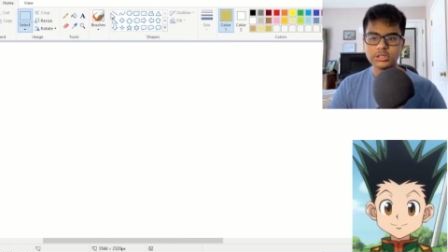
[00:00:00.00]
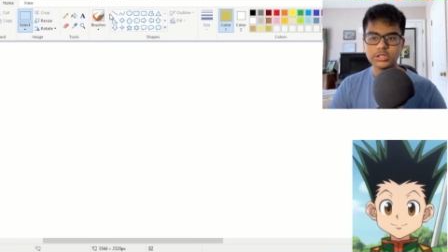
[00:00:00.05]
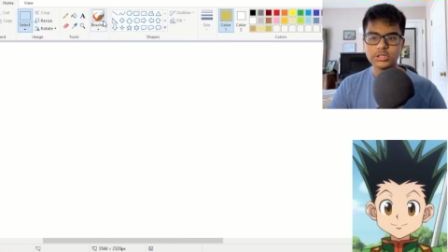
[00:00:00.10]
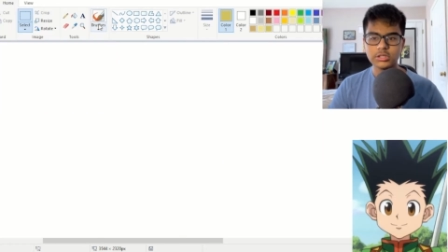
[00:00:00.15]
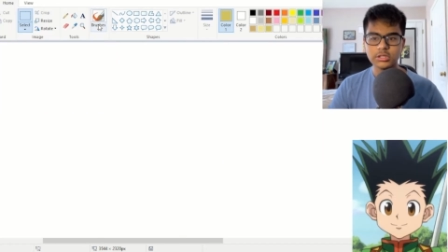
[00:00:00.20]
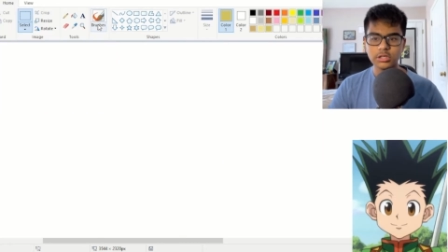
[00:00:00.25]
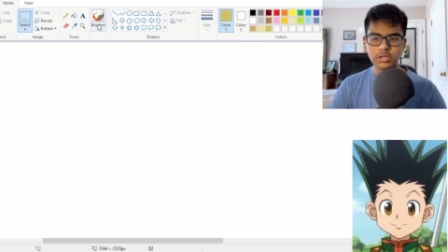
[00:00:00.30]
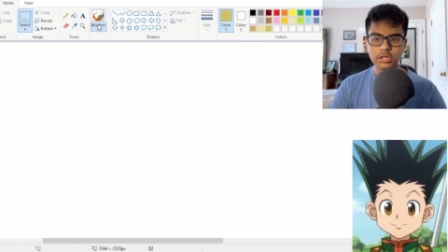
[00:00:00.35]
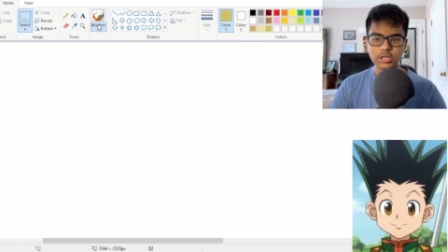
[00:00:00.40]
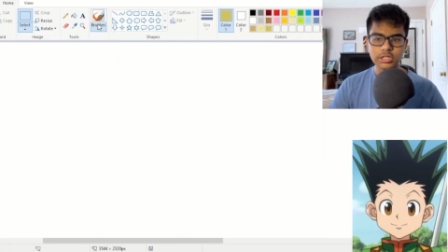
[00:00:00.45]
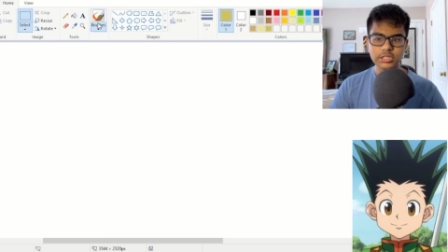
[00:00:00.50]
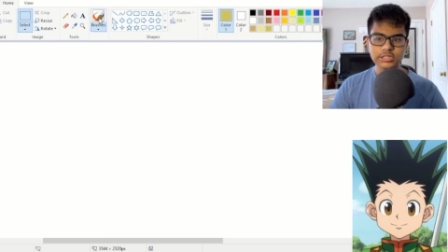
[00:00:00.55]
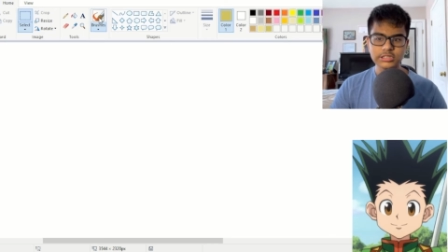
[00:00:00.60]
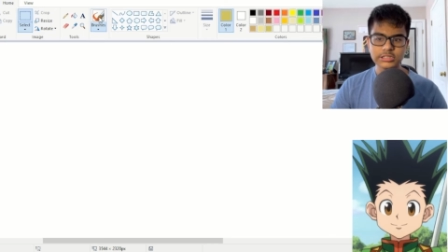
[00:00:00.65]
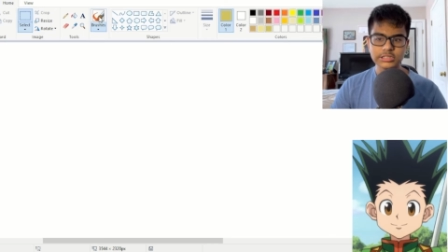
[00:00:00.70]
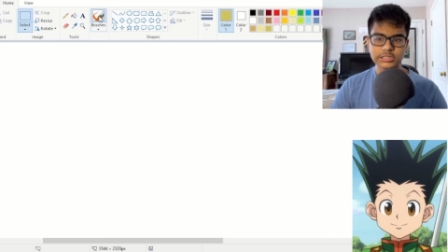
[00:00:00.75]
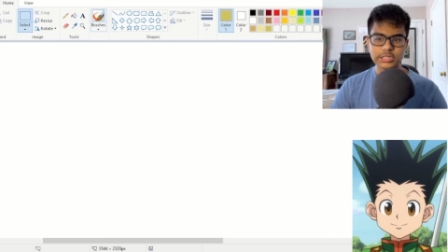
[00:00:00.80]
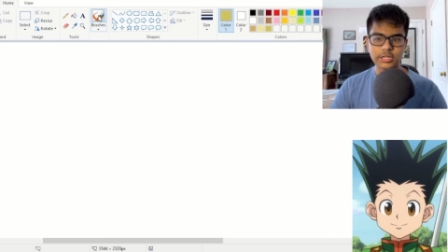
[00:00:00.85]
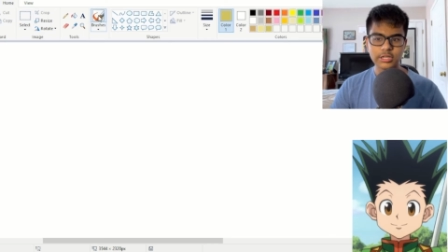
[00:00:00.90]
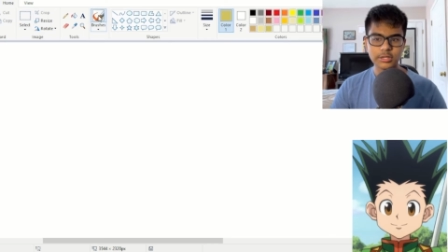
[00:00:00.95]
So
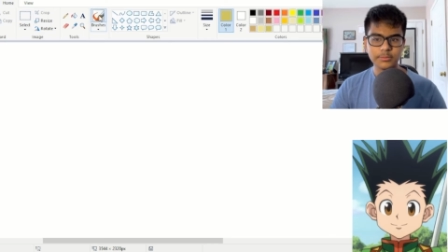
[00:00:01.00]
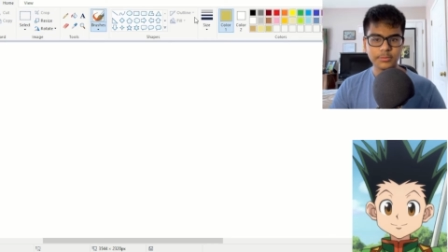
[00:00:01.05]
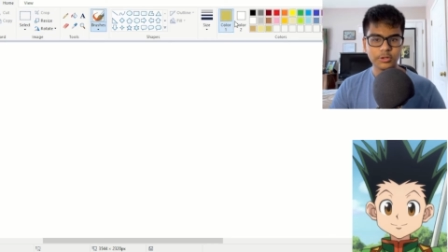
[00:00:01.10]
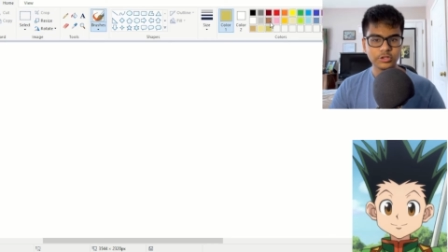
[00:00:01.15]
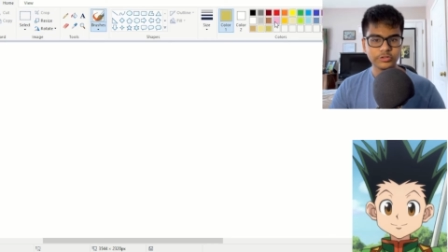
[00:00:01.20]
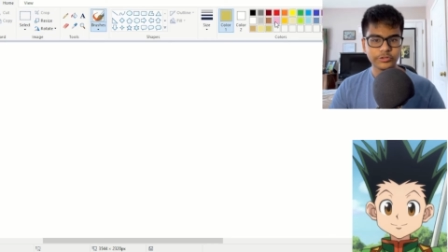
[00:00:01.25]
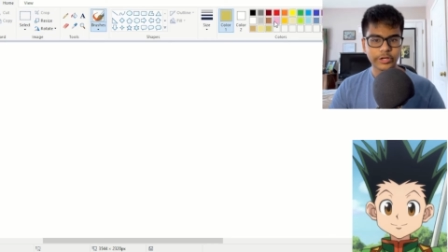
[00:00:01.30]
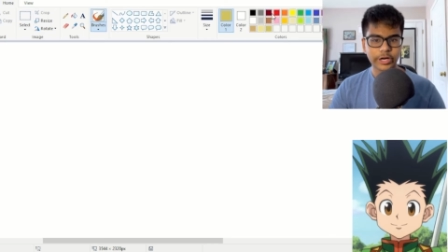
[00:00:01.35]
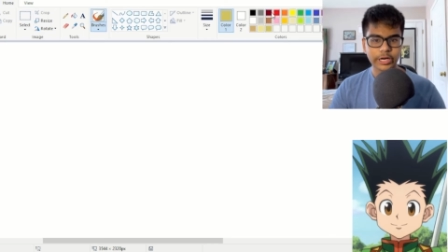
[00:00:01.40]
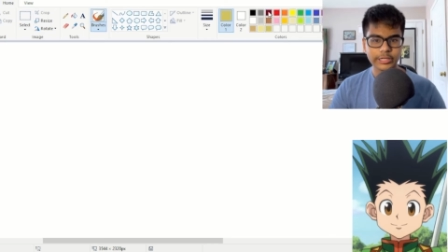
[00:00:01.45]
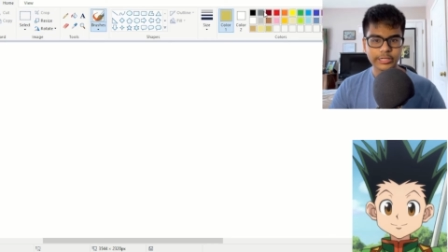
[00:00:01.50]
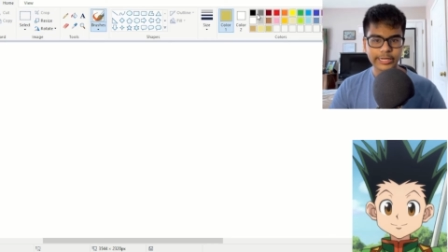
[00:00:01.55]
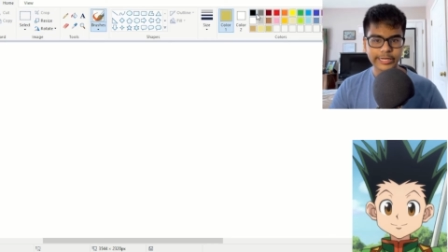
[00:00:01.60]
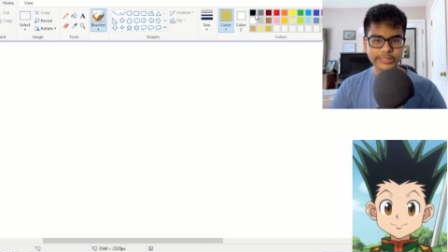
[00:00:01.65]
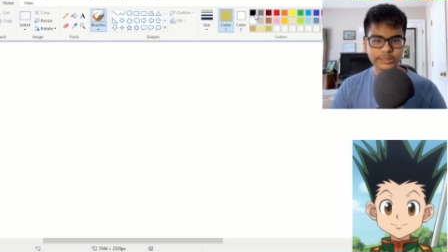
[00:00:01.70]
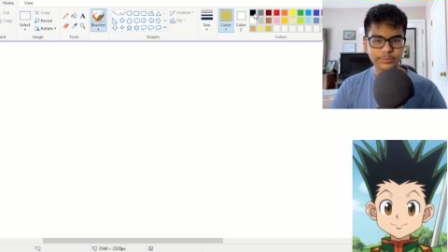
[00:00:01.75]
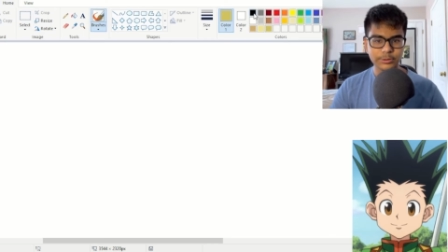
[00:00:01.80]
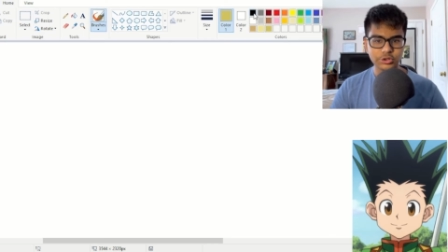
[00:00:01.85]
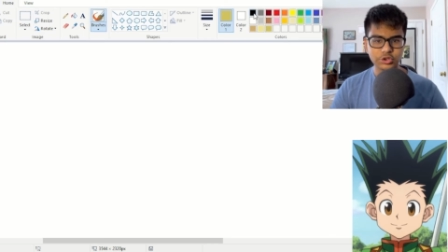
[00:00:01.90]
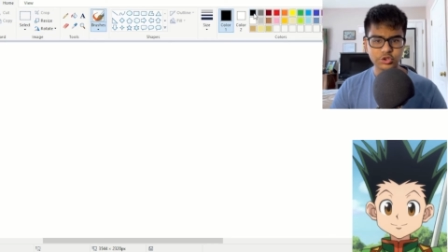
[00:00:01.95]
Gon's uh, most
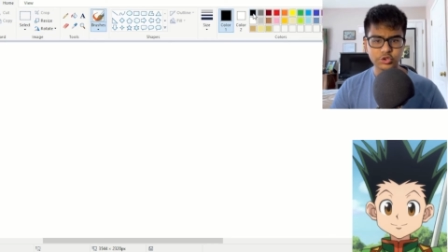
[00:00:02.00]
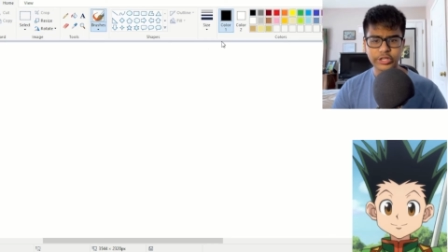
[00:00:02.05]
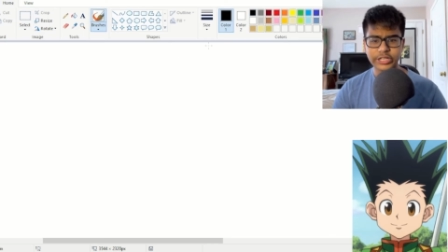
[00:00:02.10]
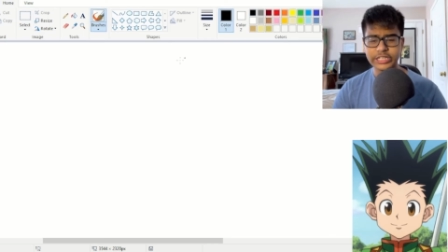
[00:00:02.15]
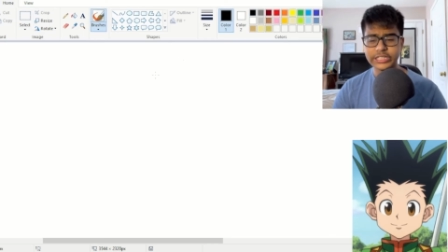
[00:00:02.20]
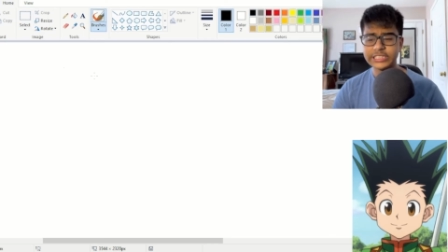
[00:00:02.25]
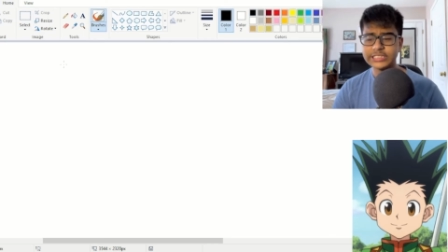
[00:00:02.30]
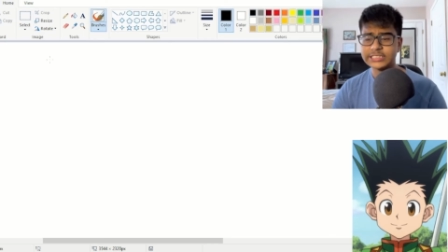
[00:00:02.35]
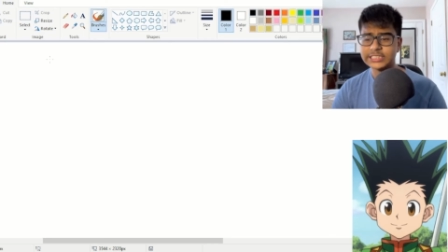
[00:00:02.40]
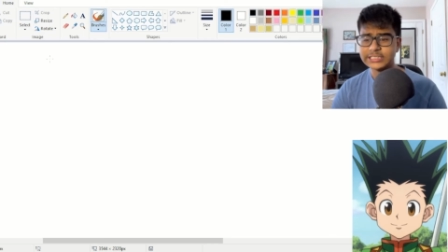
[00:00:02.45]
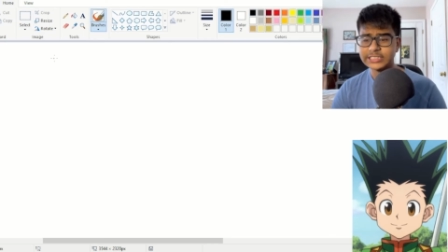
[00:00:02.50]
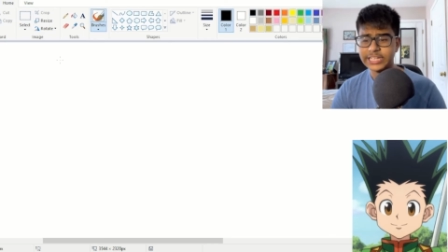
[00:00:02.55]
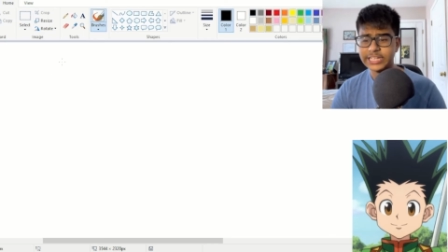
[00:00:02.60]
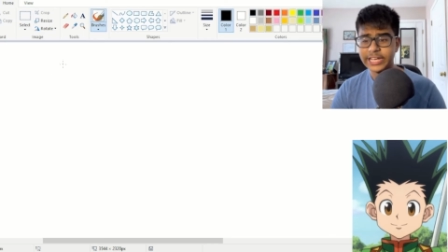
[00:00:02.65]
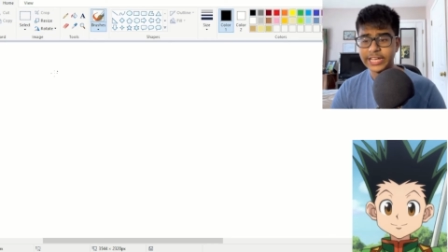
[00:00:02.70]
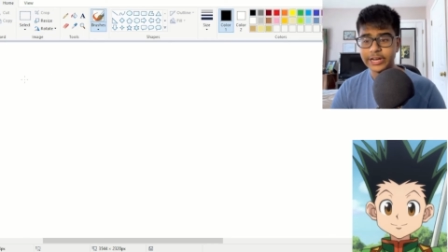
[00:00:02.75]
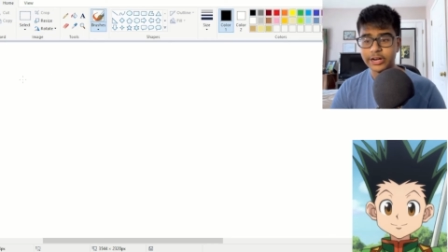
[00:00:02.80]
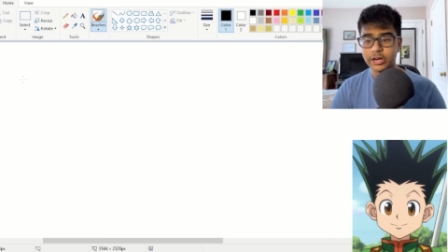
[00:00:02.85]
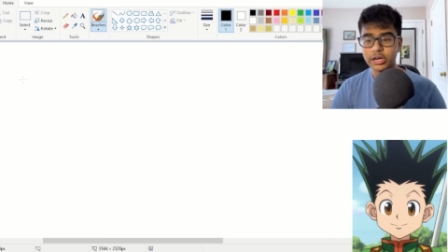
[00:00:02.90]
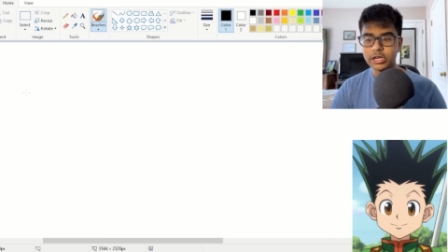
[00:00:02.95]
recognizable trait is his
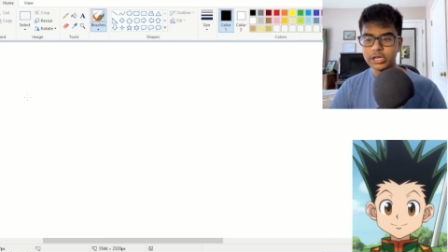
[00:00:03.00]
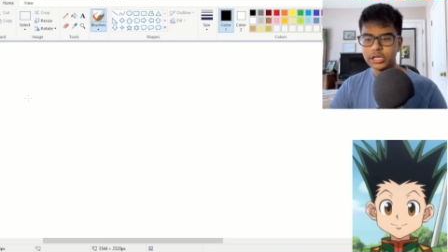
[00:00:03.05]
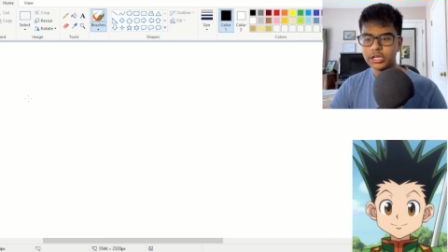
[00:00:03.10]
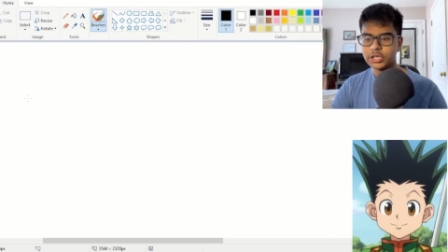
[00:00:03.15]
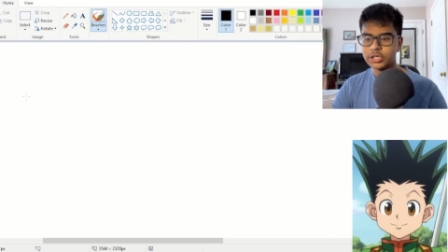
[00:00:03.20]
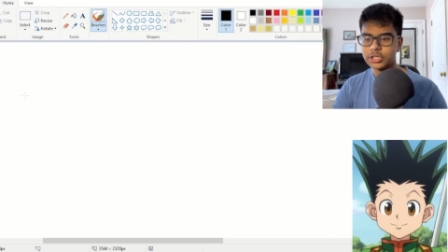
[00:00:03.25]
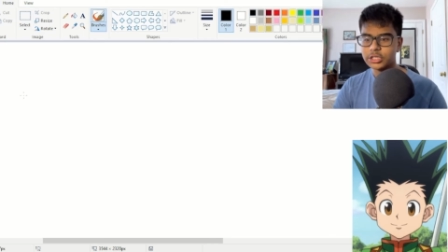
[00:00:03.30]
hair.